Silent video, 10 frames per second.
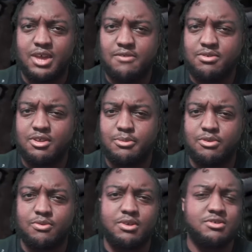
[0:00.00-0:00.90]
I haven't seen the
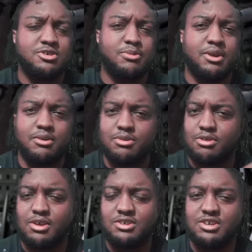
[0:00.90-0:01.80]
most recent show, but I know the
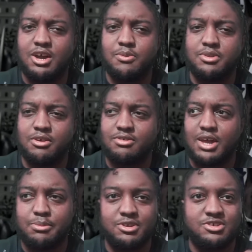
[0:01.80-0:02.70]
CGI when they
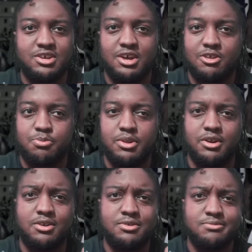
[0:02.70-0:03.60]
stabbed the shit out of
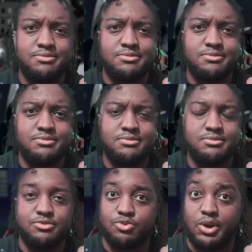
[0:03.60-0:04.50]
Splinter.
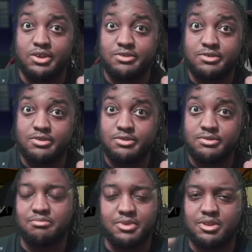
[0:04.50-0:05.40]
Twice.
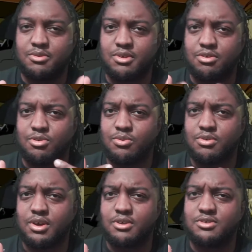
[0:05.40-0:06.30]
Then there was that
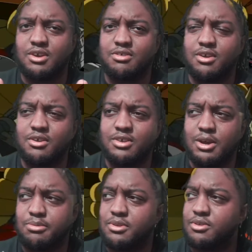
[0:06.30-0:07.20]
suicidal
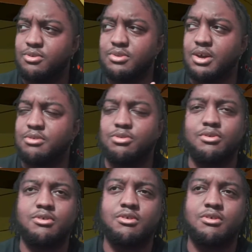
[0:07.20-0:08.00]
Triceratops in the 2003